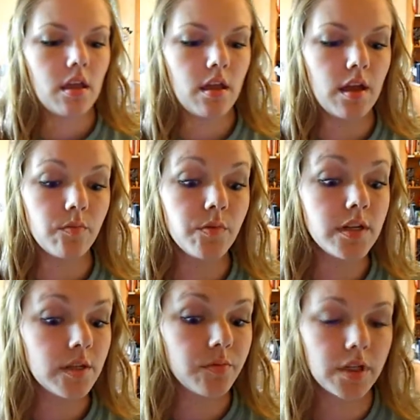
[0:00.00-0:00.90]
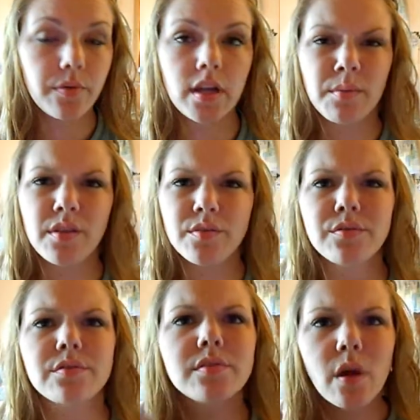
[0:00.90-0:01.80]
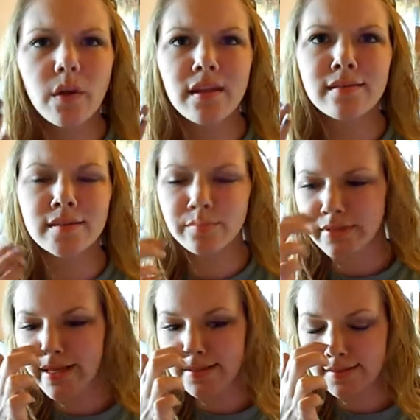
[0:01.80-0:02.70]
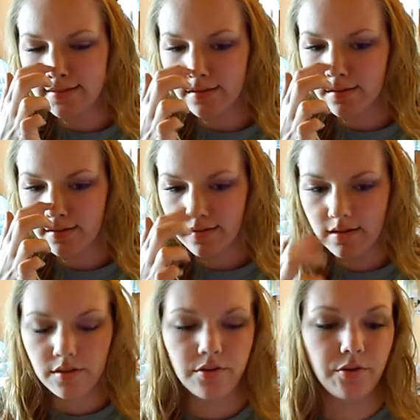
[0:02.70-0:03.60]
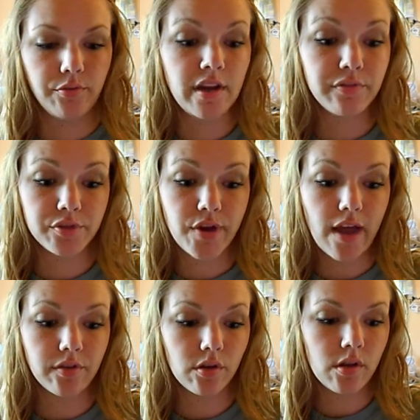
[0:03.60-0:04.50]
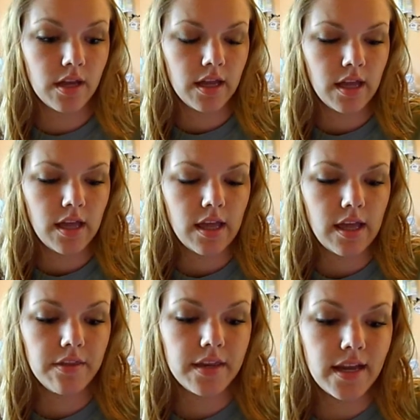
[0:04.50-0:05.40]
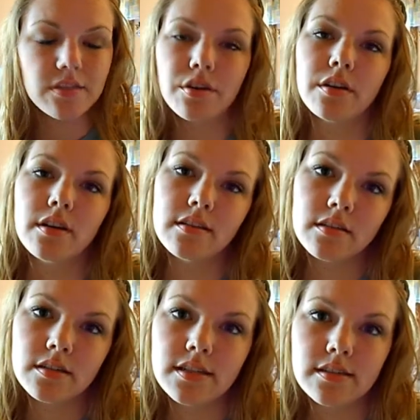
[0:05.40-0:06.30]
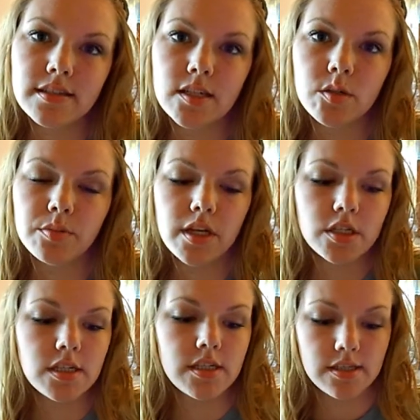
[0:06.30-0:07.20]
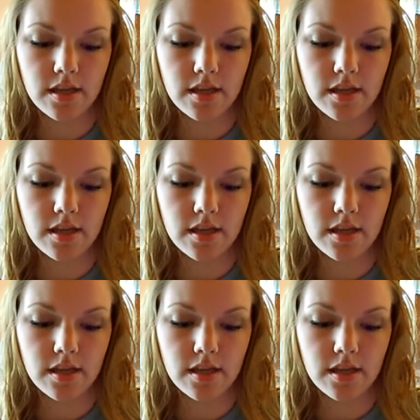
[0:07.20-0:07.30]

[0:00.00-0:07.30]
I really, really recommend those. They're so easy to blend, and they're, they're great for travel. And the next are another discontinued blushes.